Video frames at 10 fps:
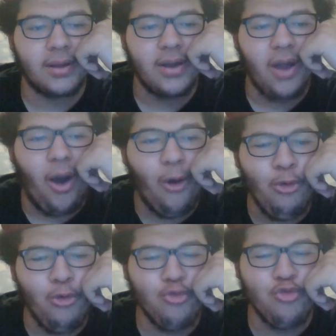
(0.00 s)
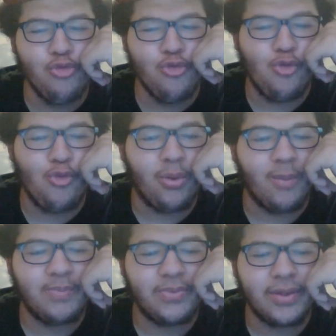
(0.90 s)
Oh!
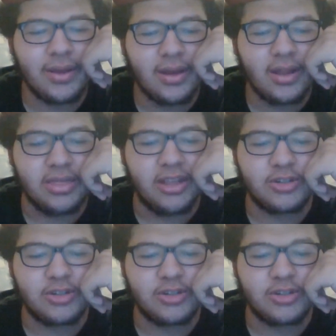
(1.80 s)
They're